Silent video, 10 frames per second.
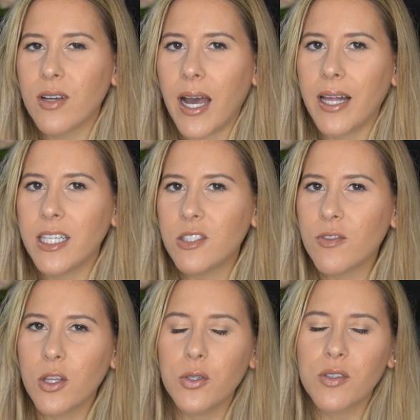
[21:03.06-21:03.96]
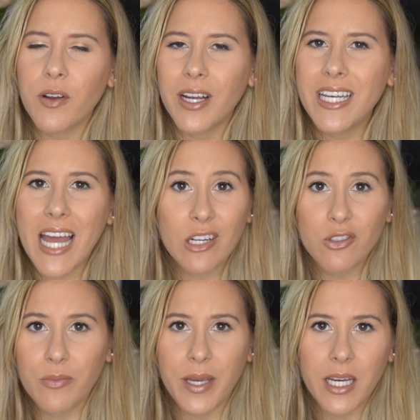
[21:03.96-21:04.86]
highlights for those very
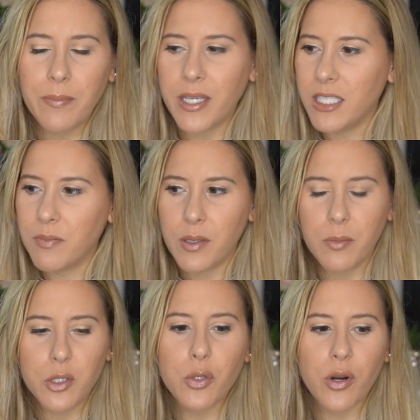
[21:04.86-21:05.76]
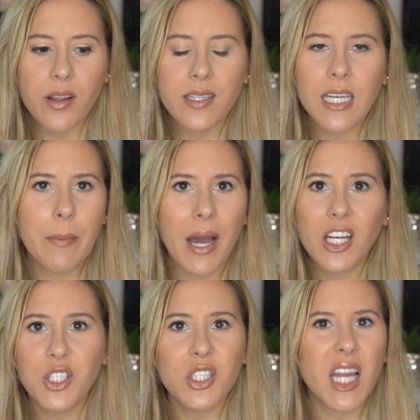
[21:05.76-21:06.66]
natural makeup days, but a majority of the time
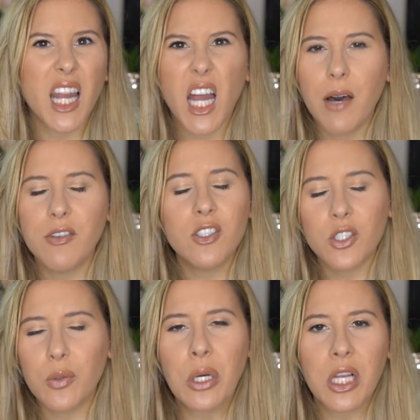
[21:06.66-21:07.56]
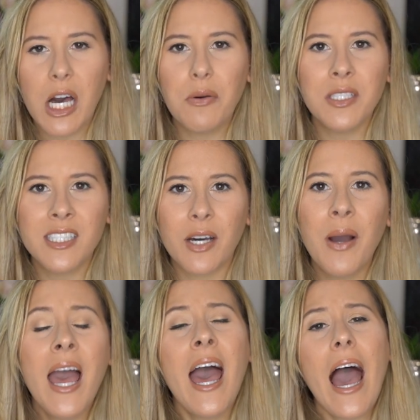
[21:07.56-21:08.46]
I just love to glow. So
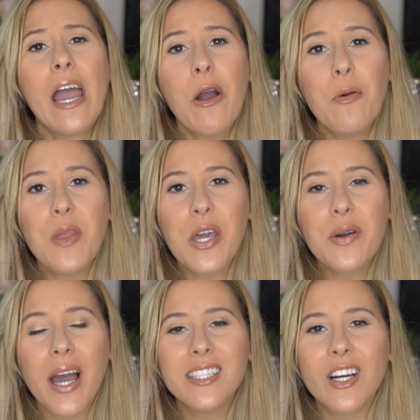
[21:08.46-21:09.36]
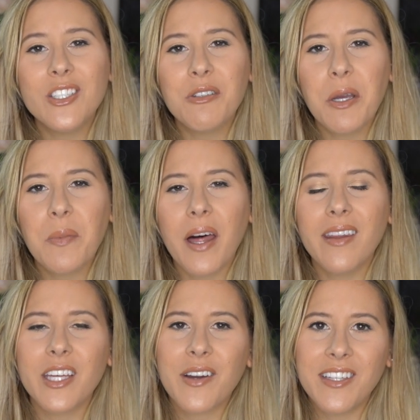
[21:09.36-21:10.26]
I hope that you guys are doing well
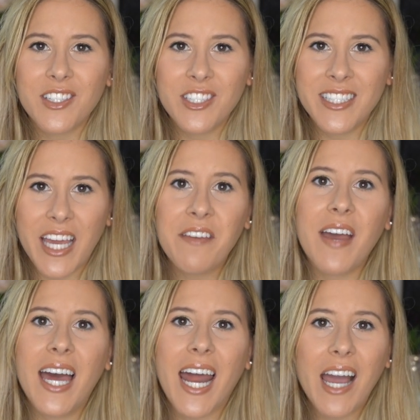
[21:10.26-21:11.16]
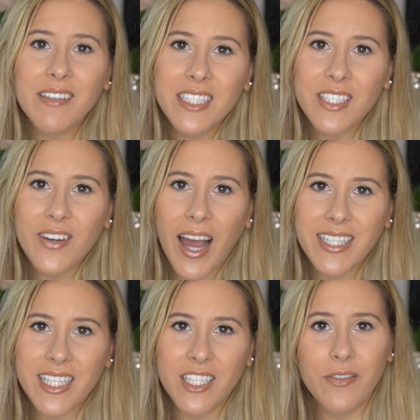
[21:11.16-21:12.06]
and that you guys are safe, and I will see you
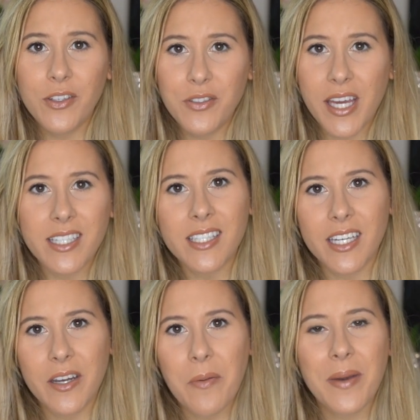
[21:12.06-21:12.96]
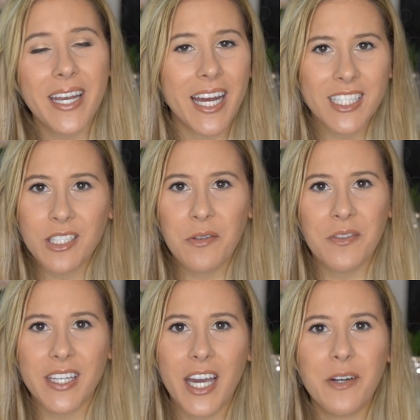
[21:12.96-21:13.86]
guys in a few days in my next
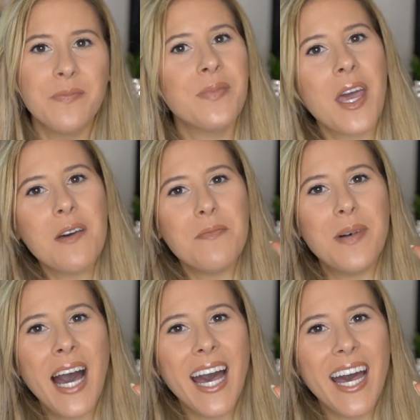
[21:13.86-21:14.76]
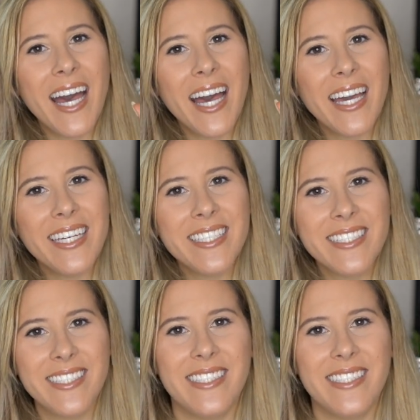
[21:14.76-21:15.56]
video. Bye!